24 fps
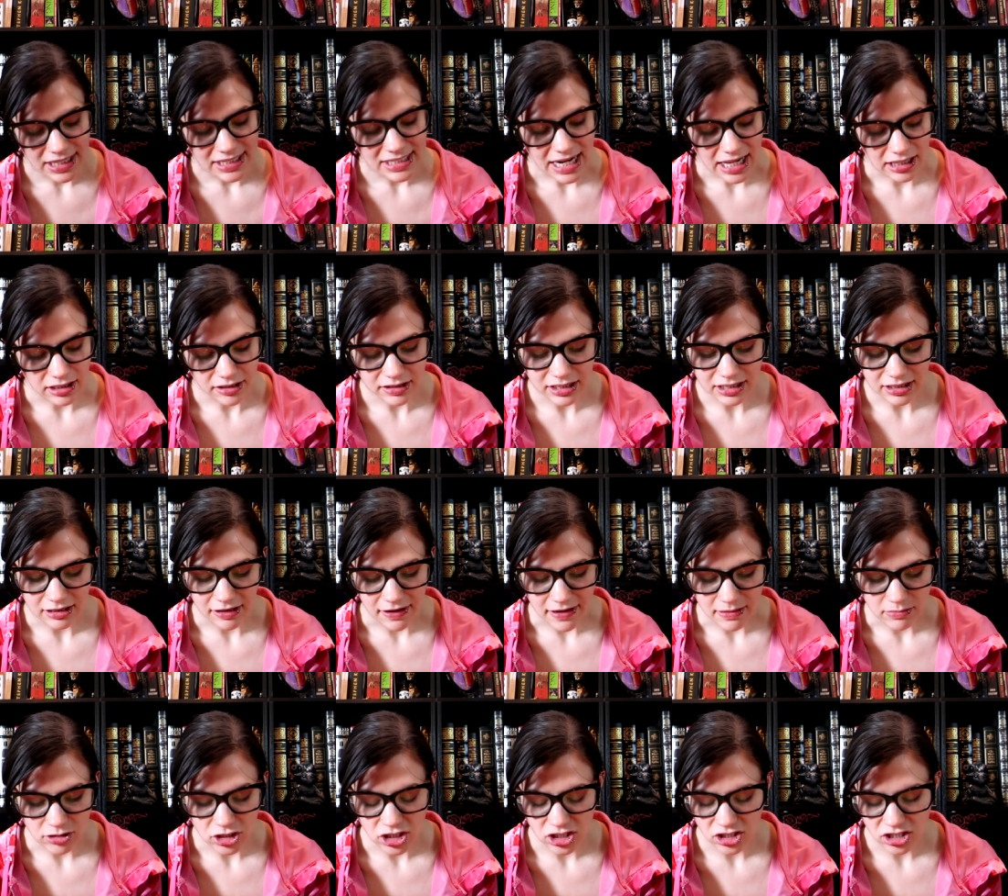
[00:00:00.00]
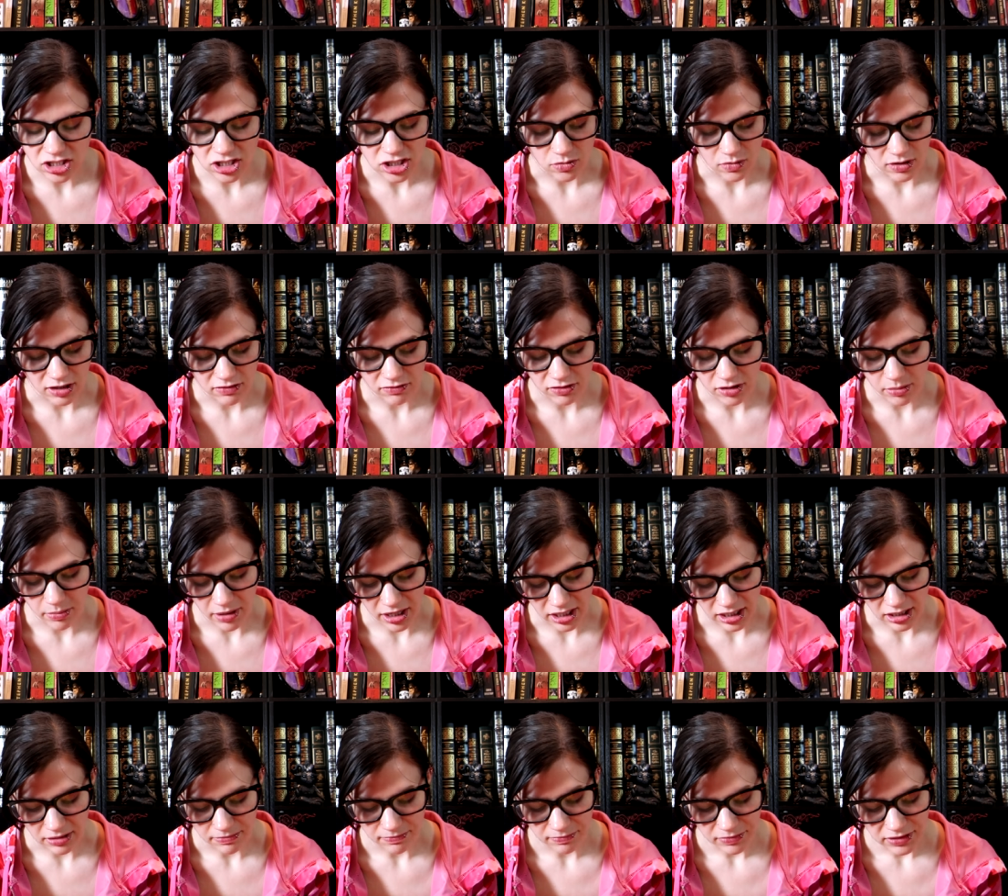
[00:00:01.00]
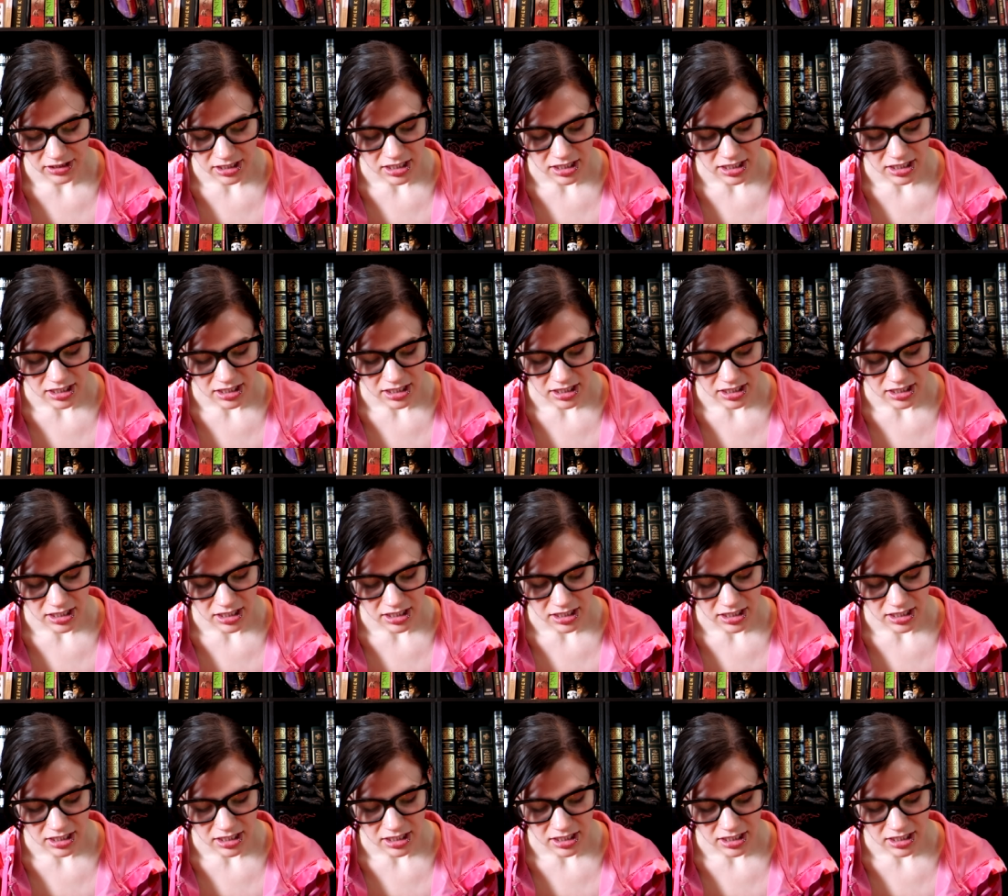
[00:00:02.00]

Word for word: Talitha claims she's just doing it for the money.